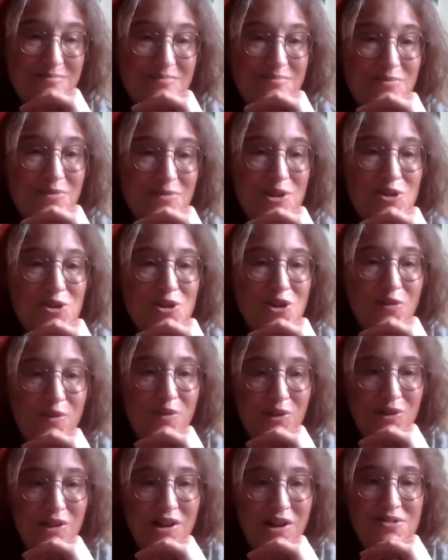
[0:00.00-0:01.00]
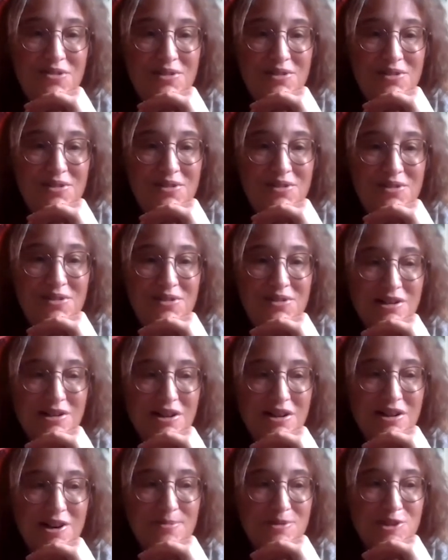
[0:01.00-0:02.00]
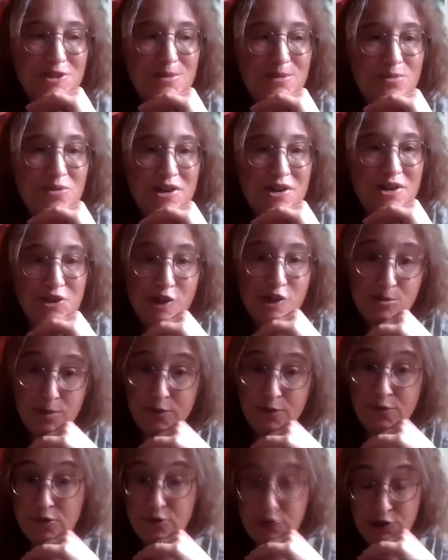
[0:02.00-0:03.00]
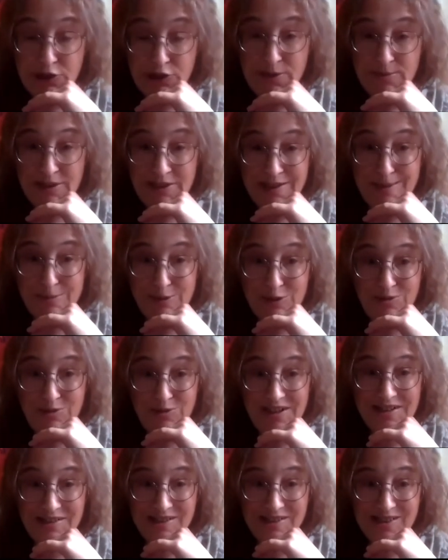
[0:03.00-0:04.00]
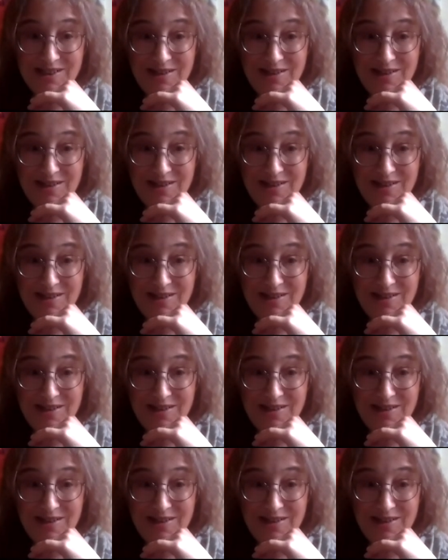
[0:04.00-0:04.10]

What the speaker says: the novel only took her up to the point just before she became queen.